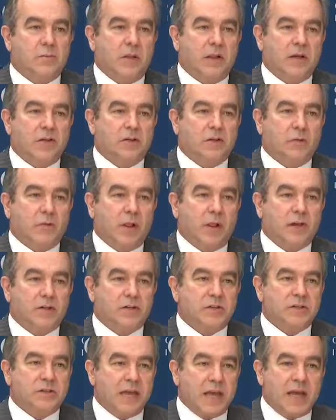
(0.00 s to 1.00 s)
Malaysian
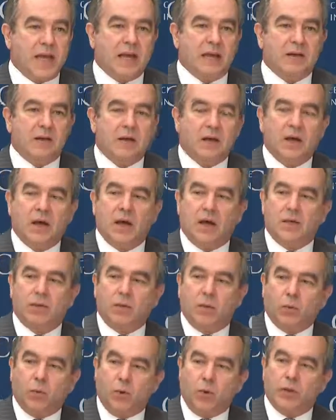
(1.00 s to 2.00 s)
relations and
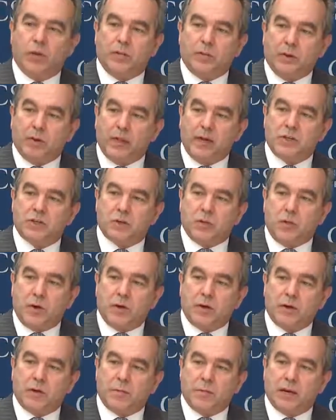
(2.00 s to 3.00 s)
the role that Malaysia
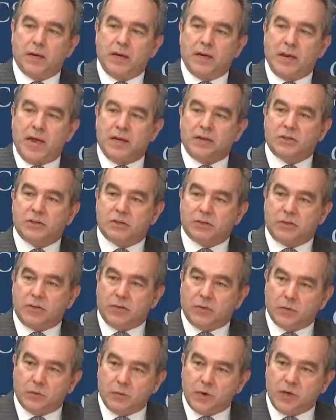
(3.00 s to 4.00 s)
wanted to play, not just
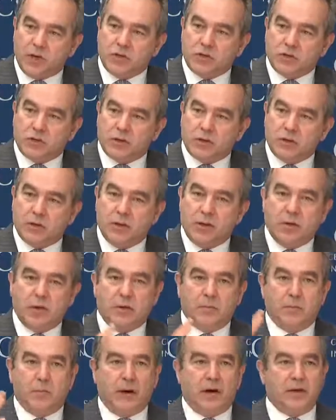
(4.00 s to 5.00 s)
in the region,
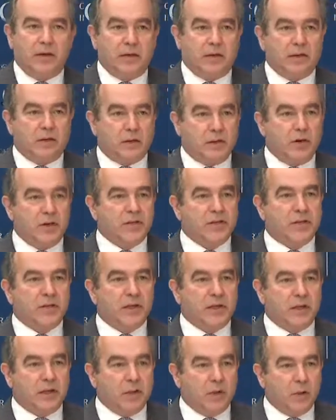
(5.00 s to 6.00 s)
but
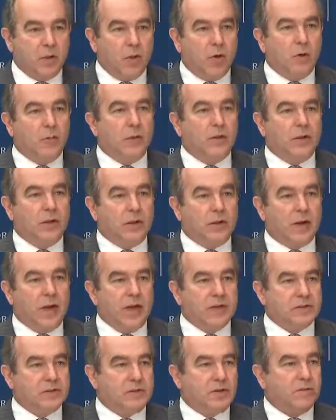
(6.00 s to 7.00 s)
increasingly globally
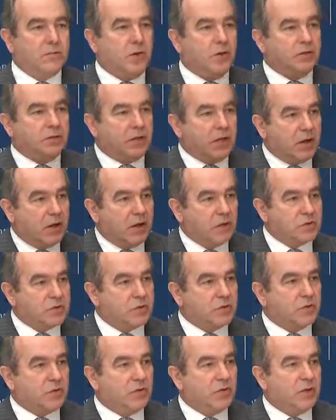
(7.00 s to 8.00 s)
as a
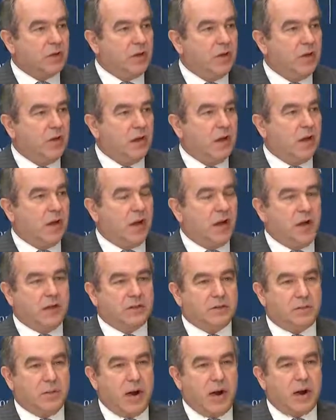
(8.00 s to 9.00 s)
multicultural uh,
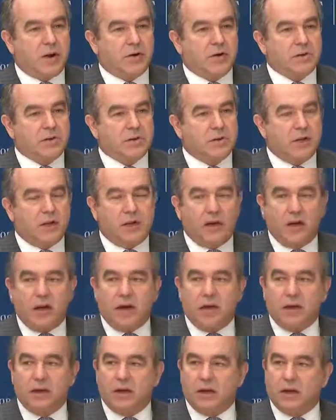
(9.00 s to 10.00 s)
democracy
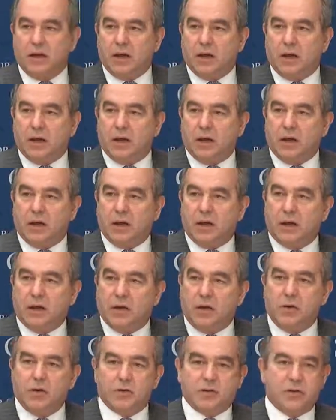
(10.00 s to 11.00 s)
on uh, a,
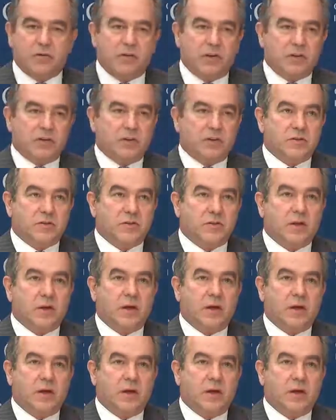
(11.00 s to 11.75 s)
a host of issues.